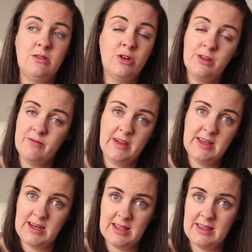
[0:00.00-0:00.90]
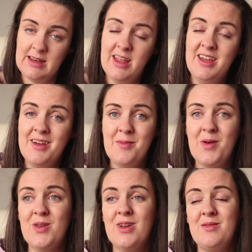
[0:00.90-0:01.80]
couldn't find anything
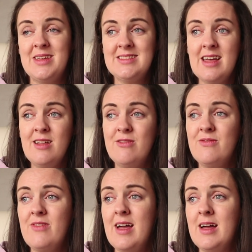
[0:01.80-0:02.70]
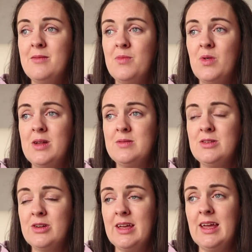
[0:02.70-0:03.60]
about it myself when I was
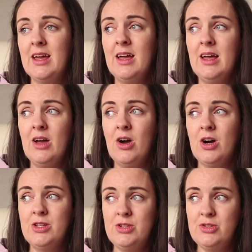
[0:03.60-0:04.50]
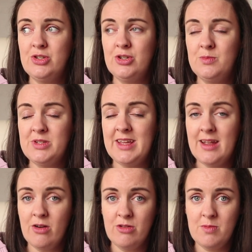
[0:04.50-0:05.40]
looking on YouTube to
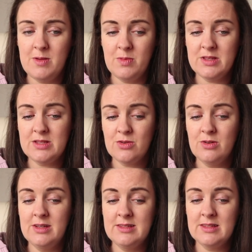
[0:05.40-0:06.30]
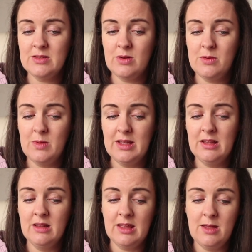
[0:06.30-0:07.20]
hear other people's stories. So I
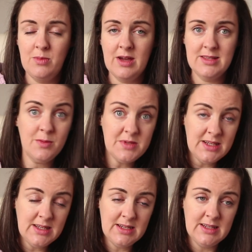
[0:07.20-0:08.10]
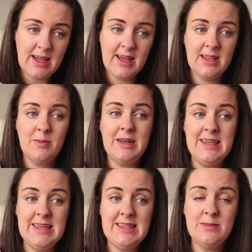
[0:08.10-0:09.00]
will keep you guys updated, and
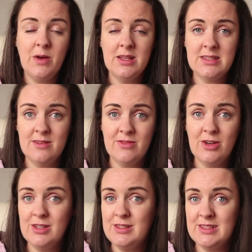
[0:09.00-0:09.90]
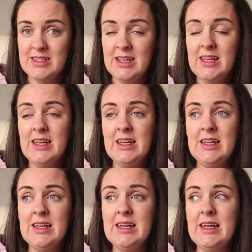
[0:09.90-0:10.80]
please, positive thoughts
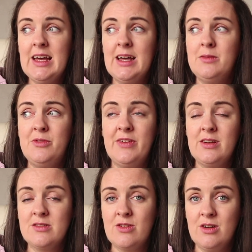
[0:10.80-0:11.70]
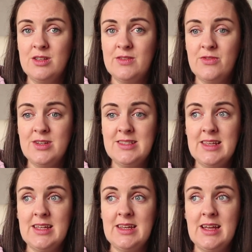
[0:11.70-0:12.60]
and fingers crossed for us
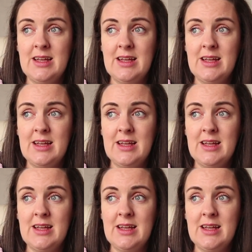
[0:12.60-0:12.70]
that